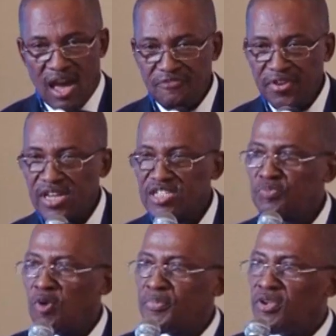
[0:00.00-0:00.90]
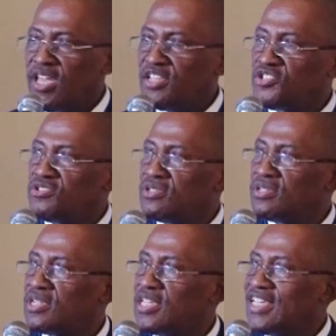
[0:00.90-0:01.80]
Africa's
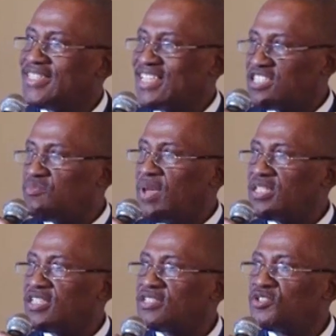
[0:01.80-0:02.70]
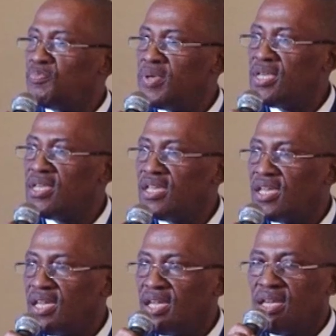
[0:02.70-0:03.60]
population is estimated to be
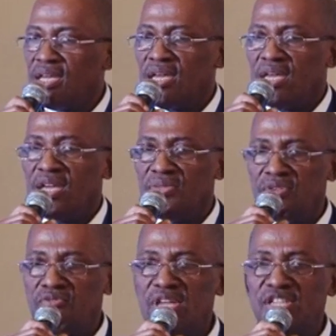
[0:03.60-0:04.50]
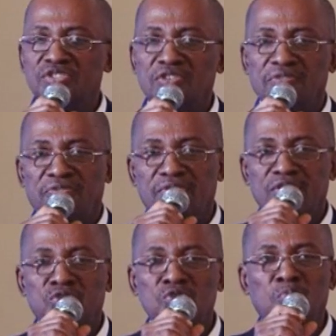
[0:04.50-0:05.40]
in the region of
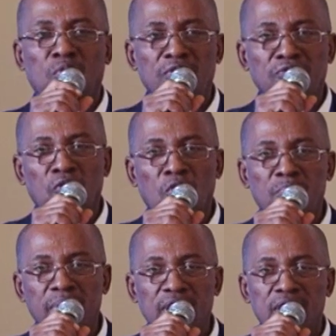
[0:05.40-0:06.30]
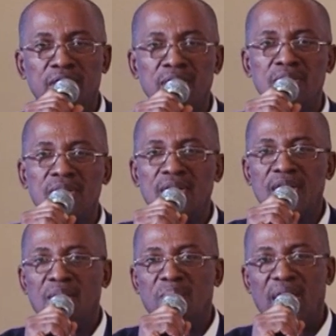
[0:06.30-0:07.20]
2.4 billion
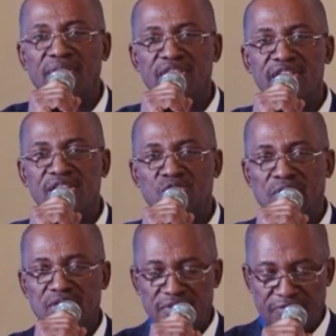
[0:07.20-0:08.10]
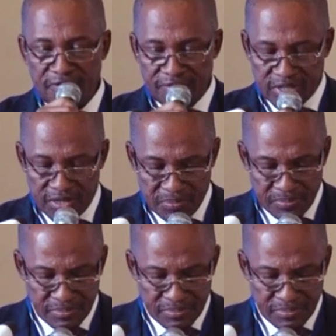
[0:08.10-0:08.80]
by 2050.